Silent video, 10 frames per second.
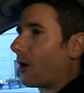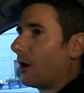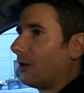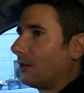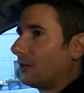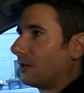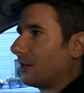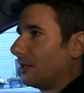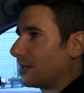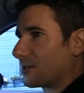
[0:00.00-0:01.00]
right,
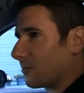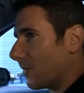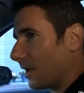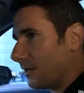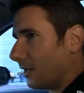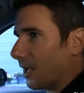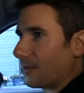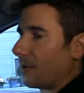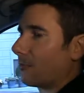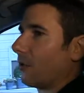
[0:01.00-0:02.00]
it doesn't.
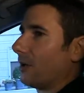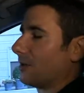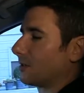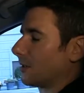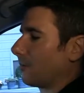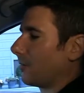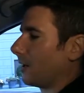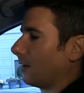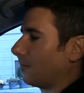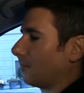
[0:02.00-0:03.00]
At that point, it does not
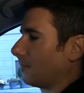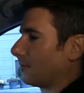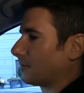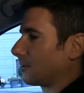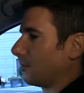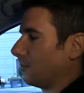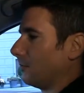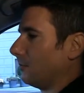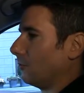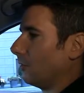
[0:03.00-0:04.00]
matter. So
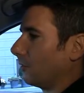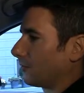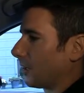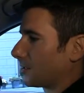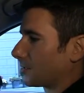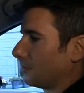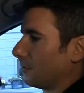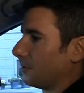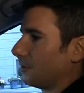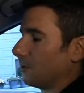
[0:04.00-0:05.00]
you really've got to seal
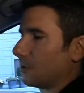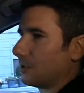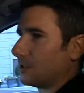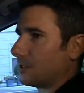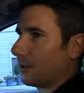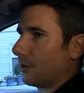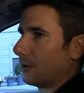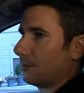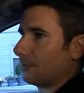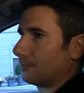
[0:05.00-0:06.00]
the deal with the interior.